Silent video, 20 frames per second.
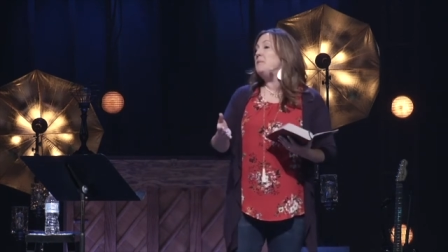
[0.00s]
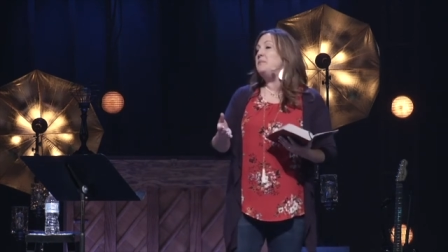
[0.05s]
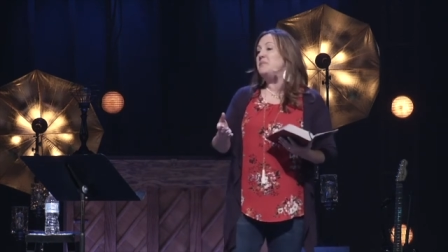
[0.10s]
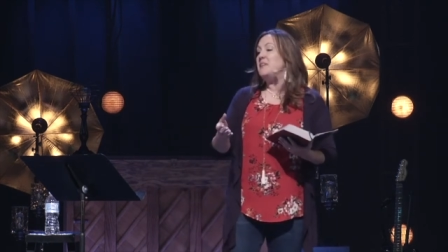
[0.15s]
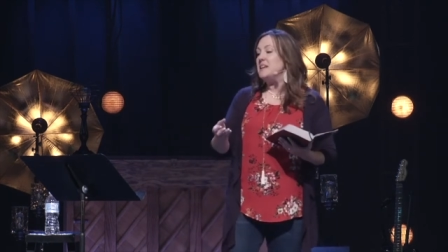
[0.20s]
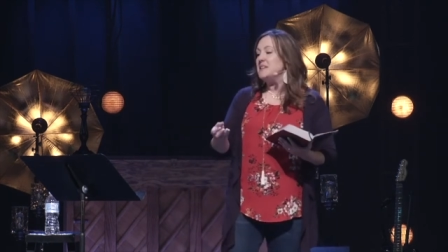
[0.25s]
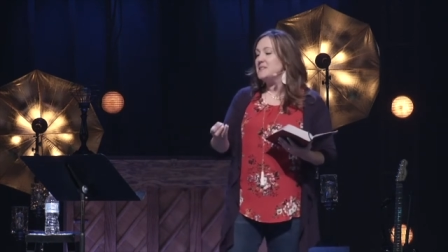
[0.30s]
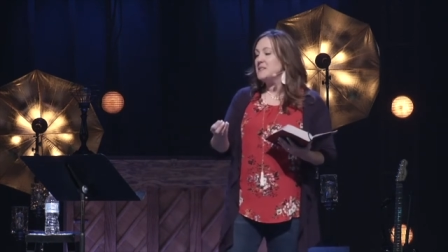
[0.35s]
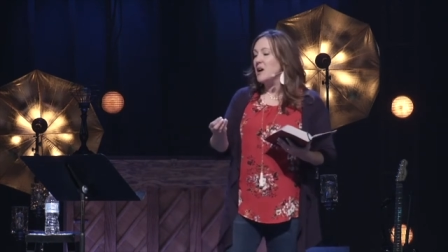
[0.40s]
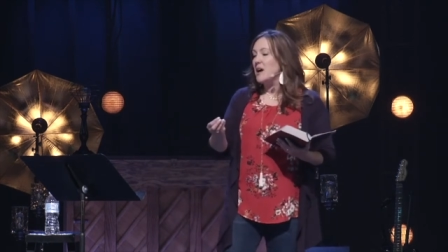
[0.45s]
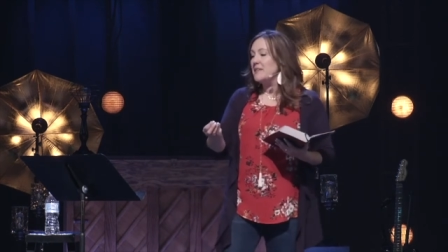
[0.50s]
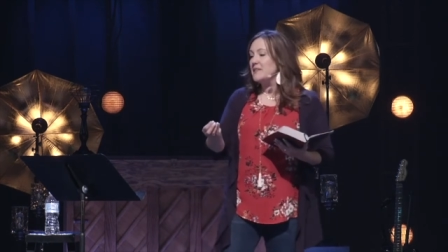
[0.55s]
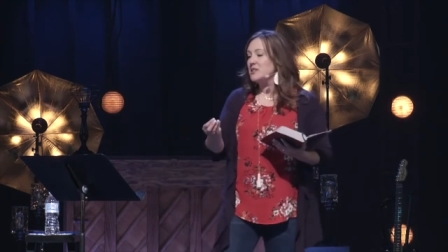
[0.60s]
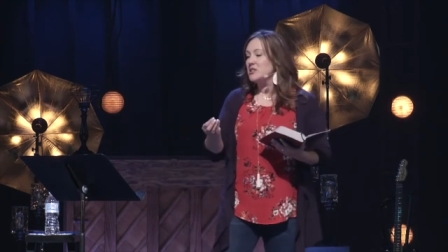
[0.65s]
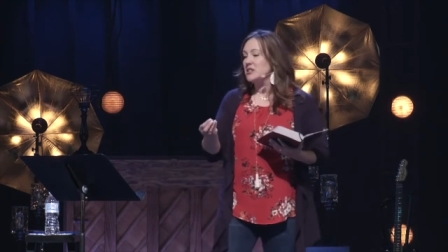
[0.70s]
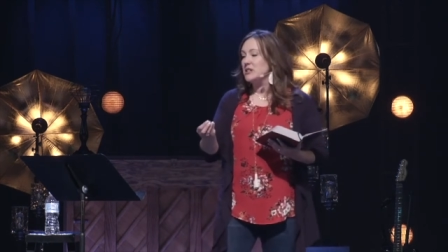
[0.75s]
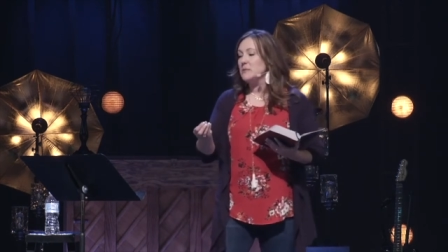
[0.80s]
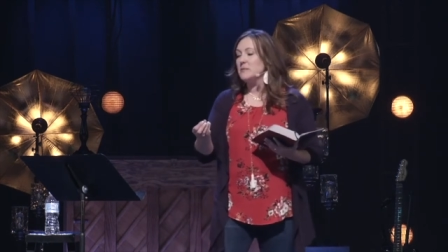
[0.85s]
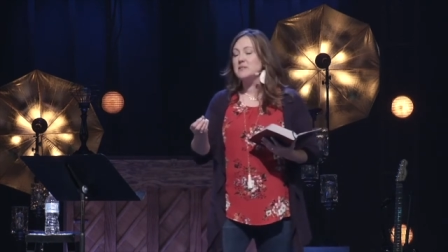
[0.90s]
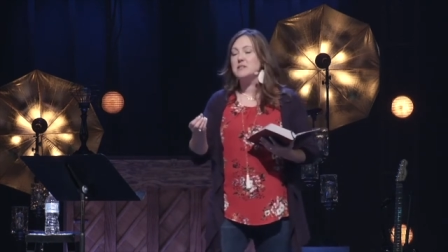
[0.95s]
they saw that
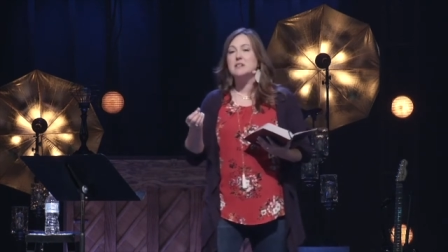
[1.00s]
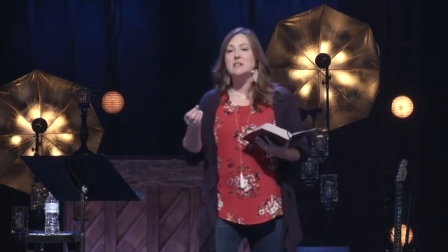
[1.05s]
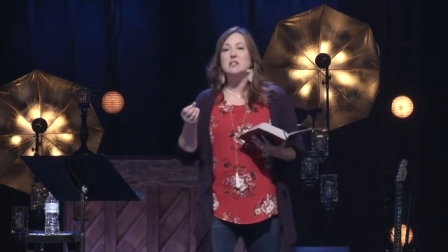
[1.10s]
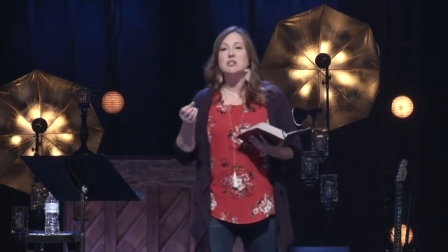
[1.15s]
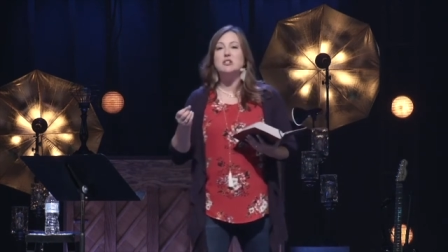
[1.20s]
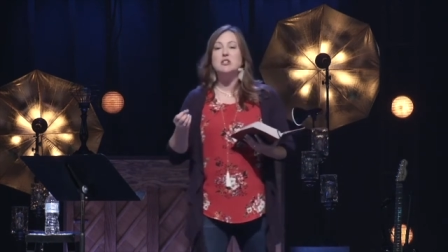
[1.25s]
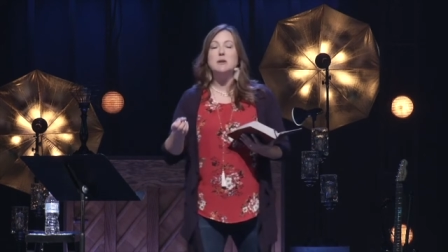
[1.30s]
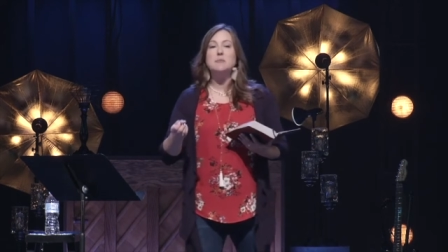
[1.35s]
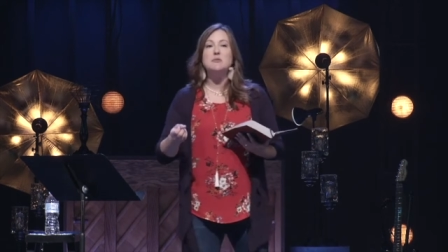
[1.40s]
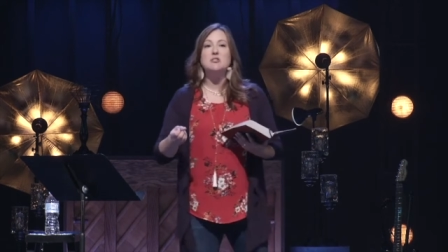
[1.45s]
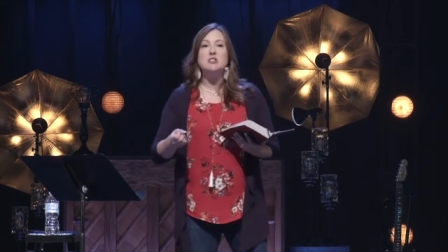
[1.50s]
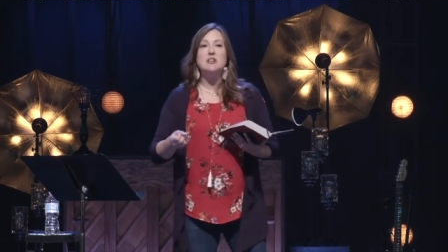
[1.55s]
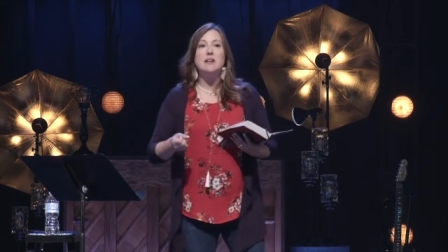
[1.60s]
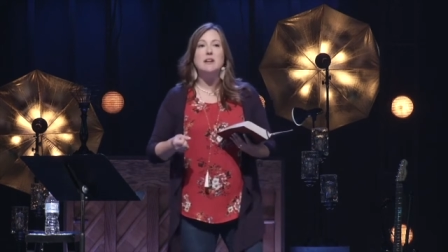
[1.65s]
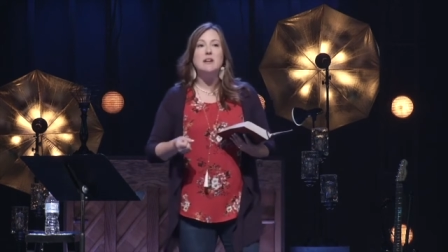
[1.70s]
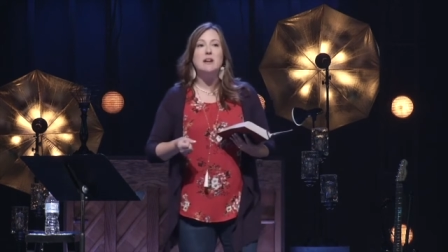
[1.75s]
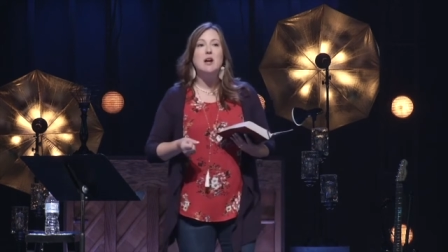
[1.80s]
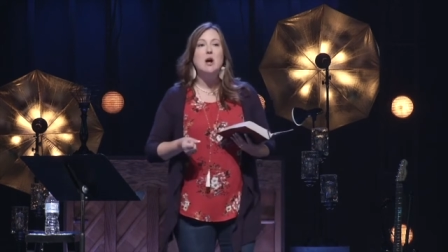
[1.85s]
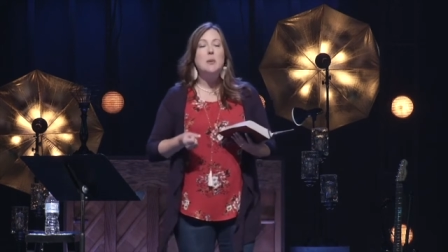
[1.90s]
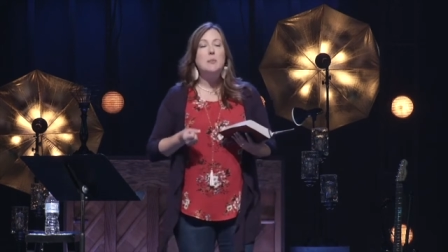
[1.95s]
she was an
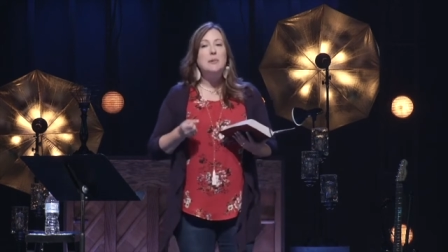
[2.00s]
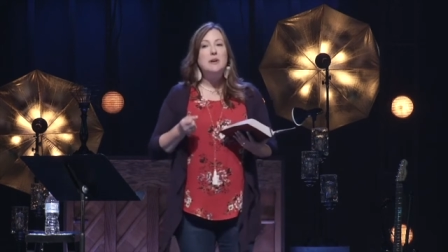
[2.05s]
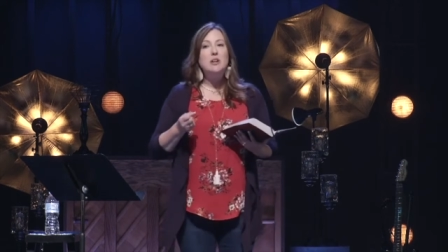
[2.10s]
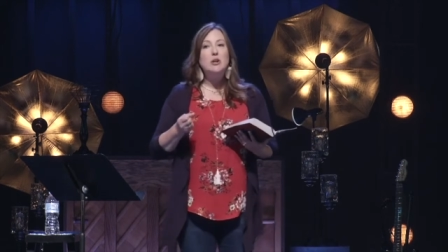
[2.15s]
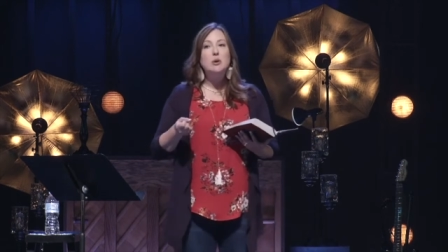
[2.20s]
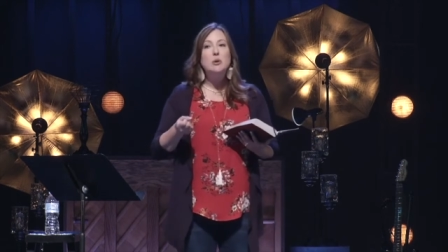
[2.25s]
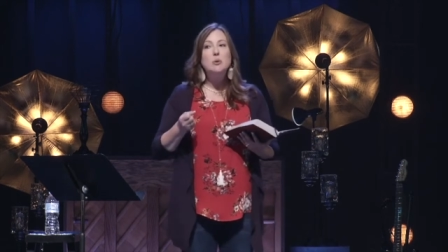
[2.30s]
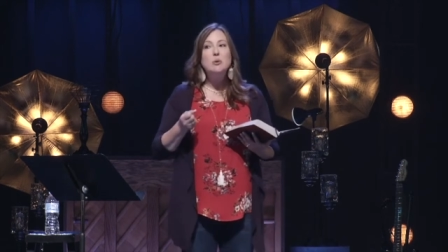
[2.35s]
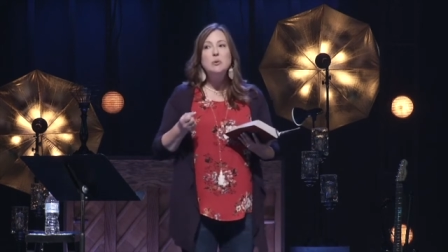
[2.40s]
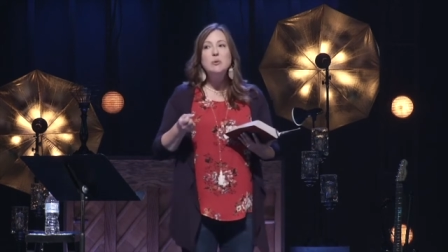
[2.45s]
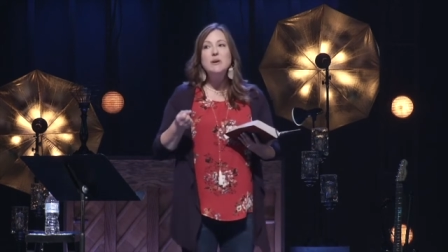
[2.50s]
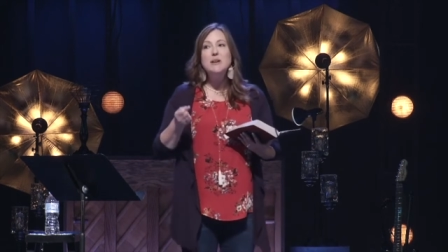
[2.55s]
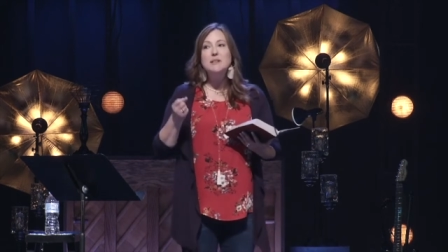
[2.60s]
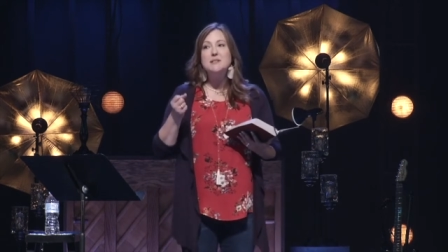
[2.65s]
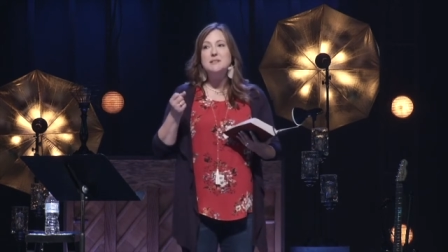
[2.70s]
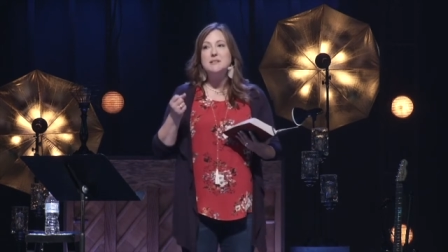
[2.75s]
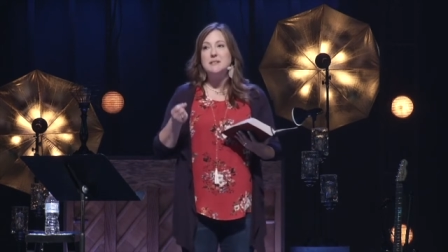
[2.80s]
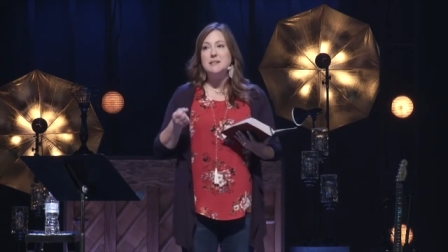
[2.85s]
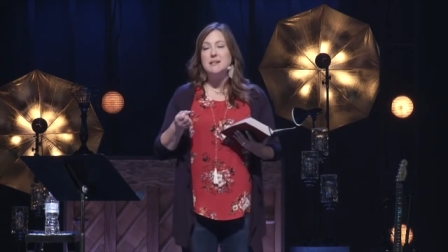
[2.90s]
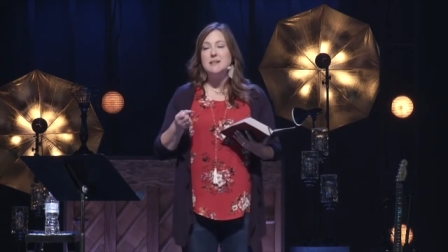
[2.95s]
Egyptian, but who
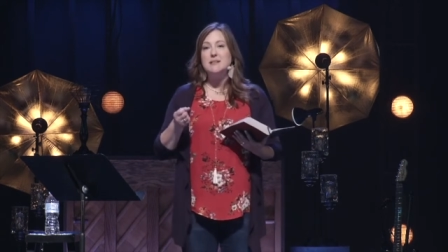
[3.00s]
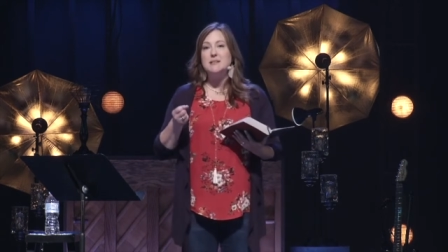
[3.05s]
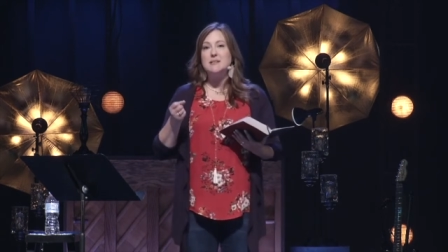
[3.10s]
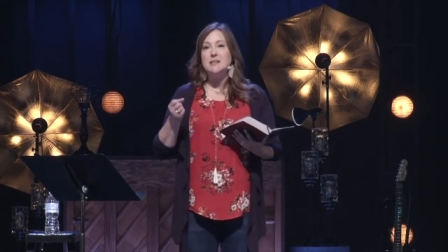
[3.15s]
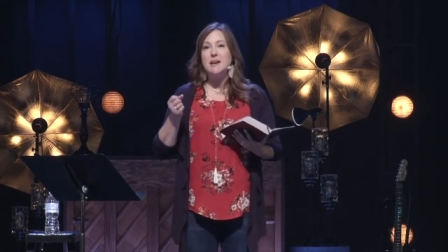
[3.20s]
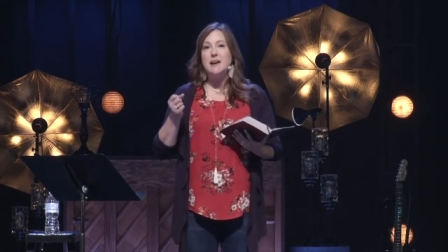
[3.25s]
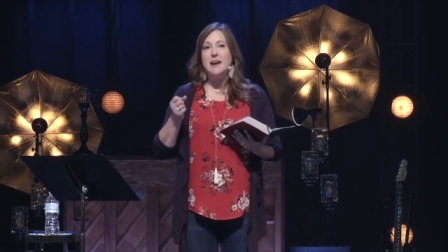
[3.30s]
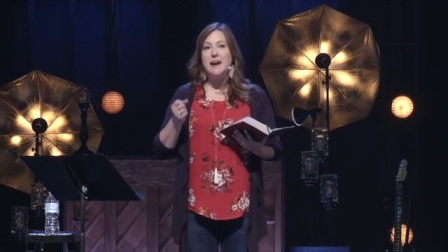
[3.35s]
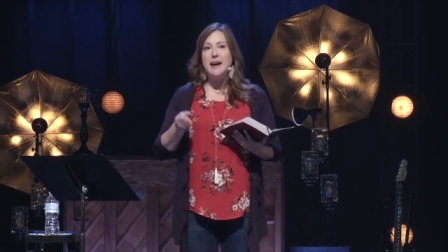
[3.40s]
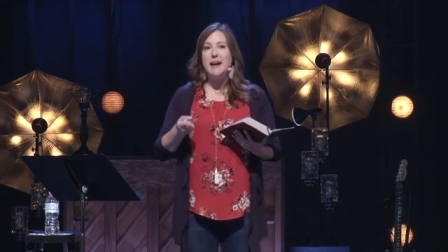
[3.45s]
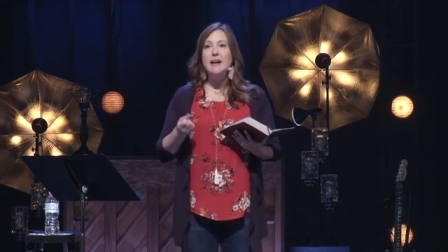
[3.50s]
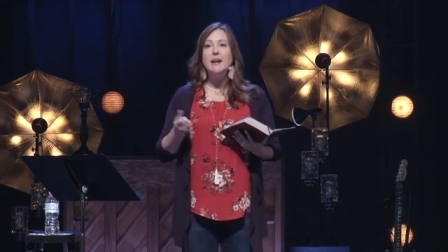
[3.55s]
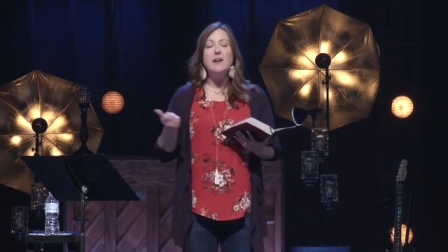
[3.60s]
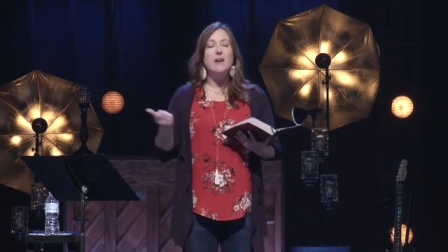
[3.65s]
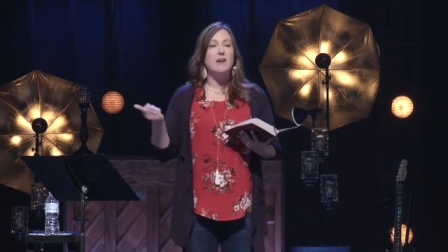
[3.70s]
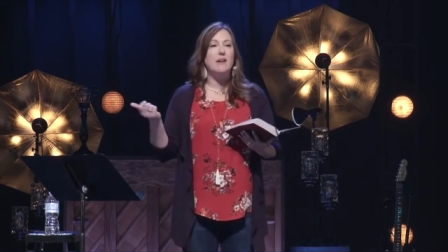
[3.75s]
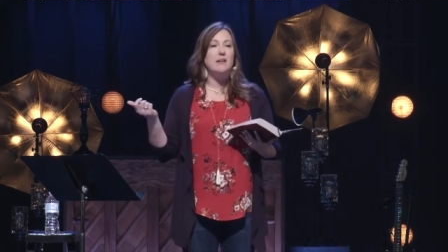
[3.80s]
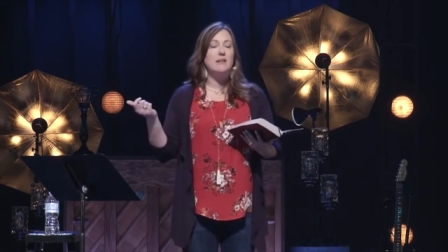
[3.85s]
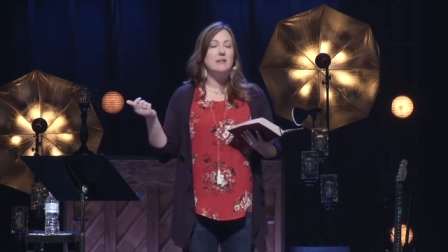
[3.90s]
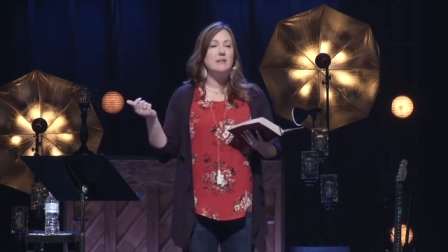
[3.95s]
sees
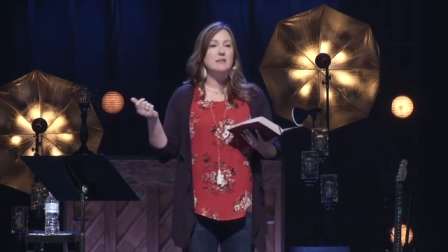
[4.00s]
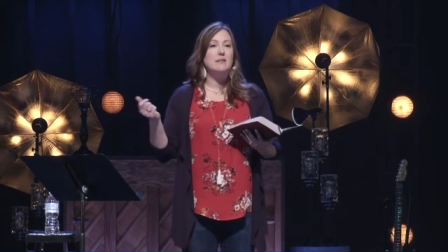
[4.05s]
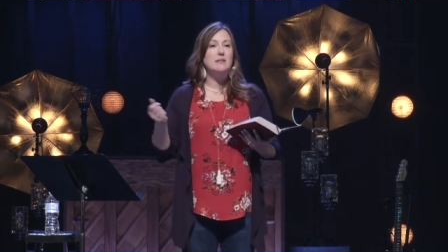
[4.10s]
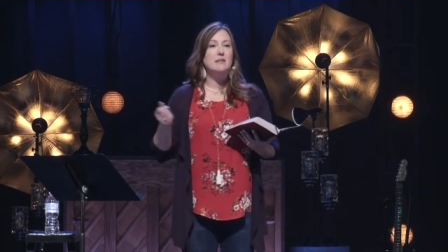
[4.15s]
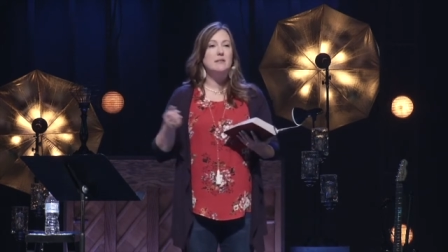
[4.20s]
Hagar?